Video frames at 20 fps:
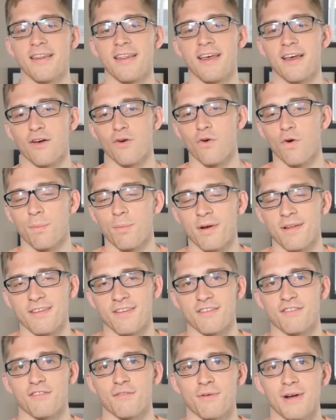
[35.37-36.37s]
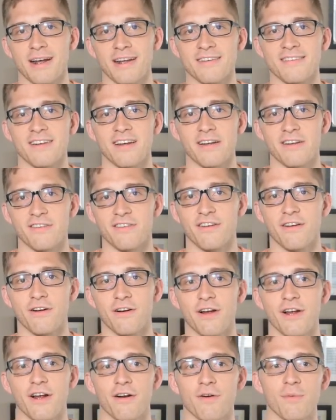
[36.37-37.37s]
They incorporate the serratus
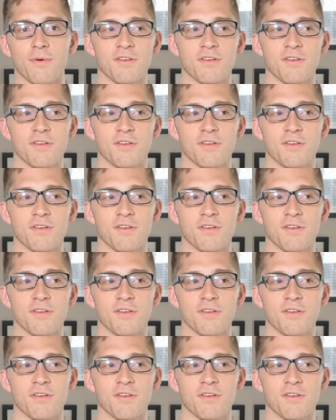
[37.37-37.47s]
anterior,